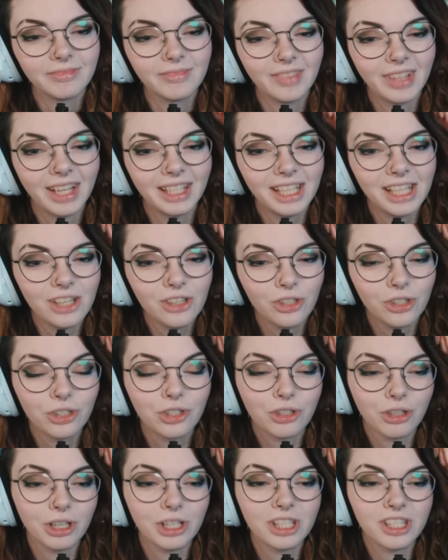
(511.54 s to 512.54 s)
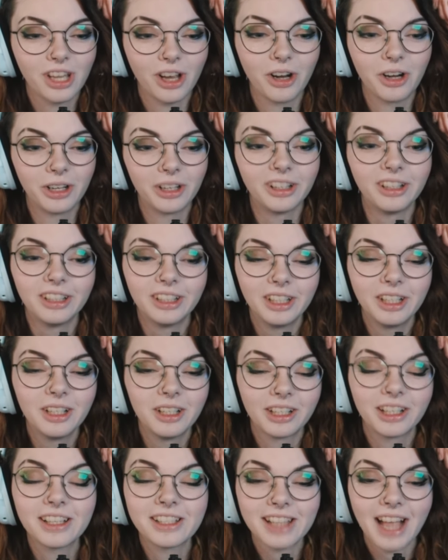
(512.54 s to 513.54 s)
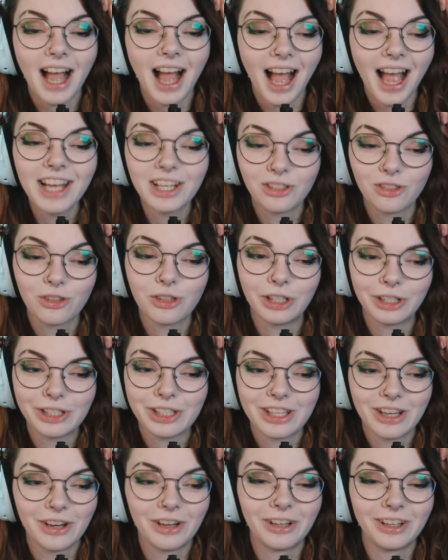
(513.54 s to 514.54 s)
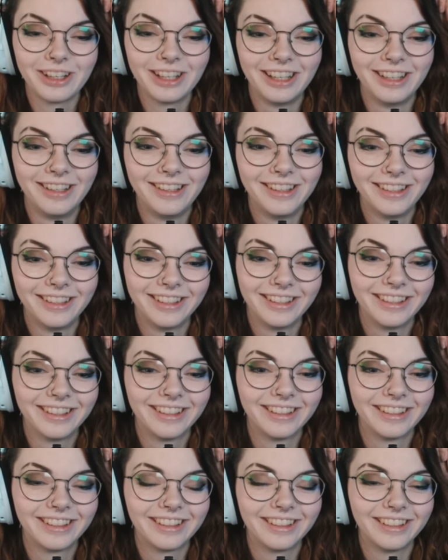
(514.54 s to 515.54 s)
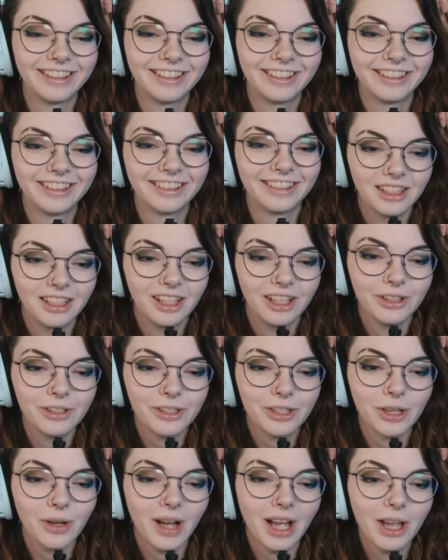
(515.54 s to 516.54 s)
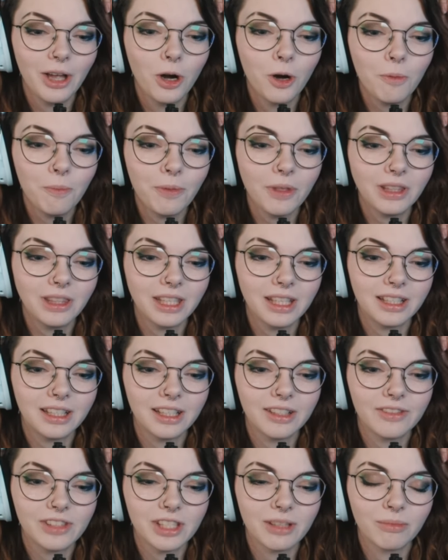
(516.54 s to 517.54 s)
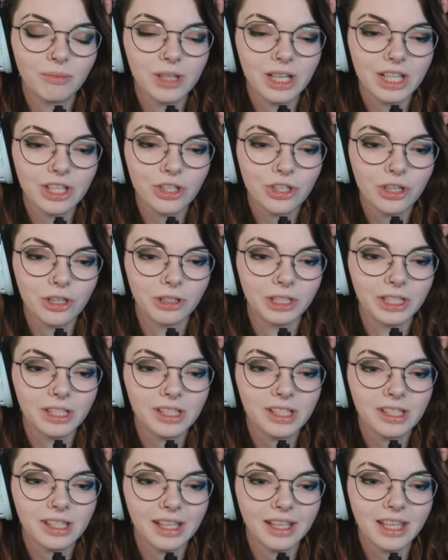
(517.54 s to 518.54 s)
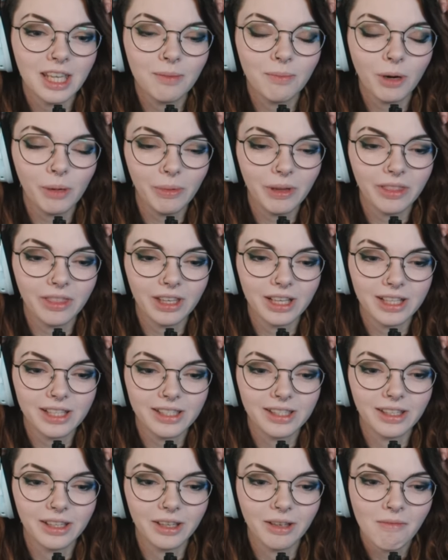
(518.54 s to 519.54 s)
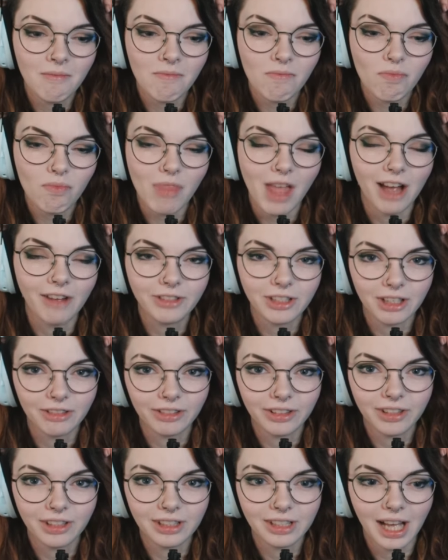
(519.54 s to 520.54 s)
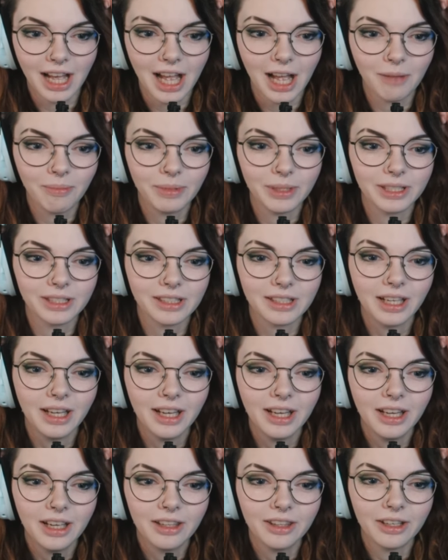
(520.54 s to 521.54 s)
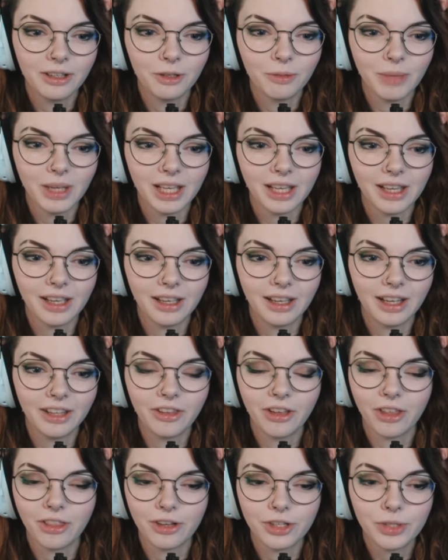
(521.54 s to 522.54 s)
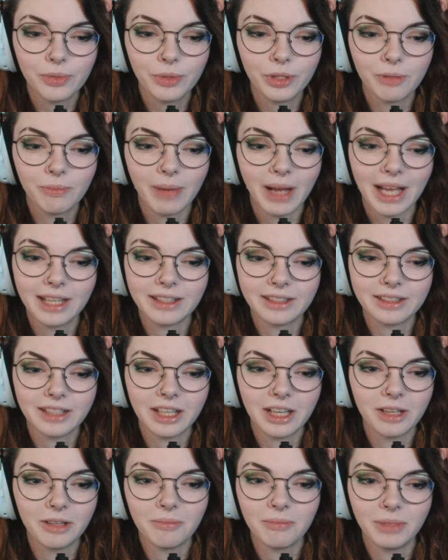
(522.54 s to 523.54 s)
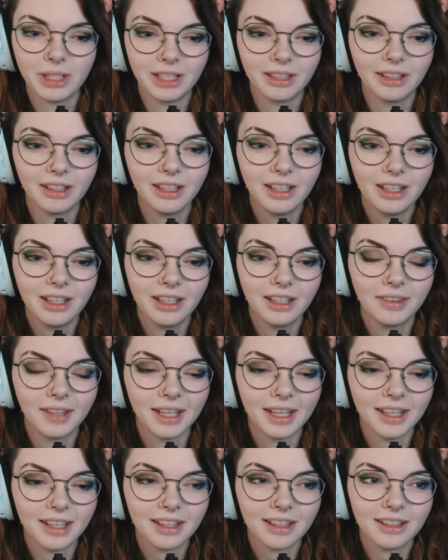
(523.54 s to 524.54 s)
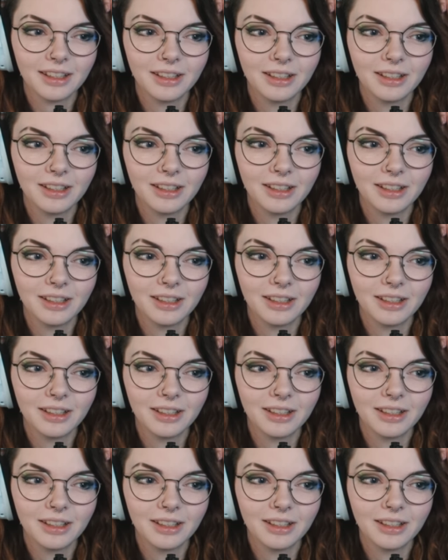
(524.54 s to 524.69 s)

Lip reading: And he should trust her. Because I trust her. Also, I hope that that gives him reassurance. Like, he probably thinks that after everything that happened, that Omega and the others would abandon him and, like,